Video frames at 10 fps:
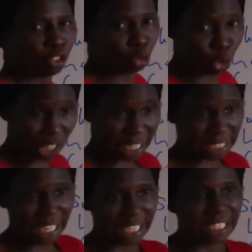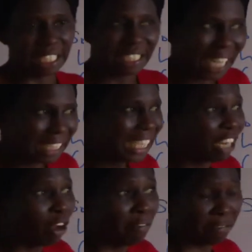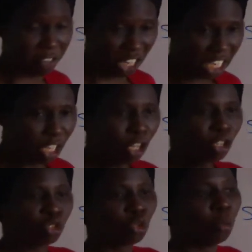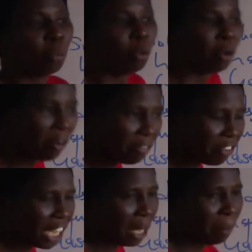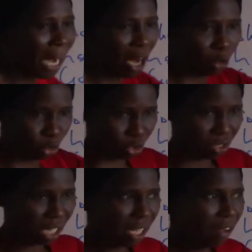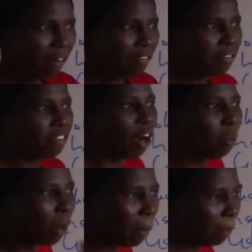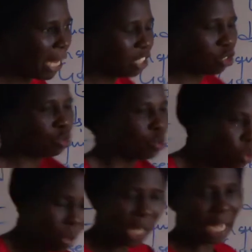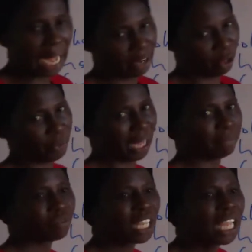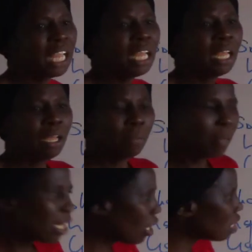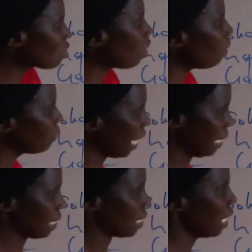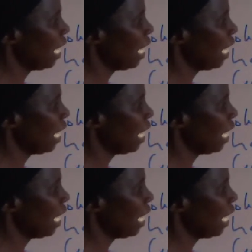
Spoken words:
to translate? Is that they are not free to move about from one place to another. Because of this,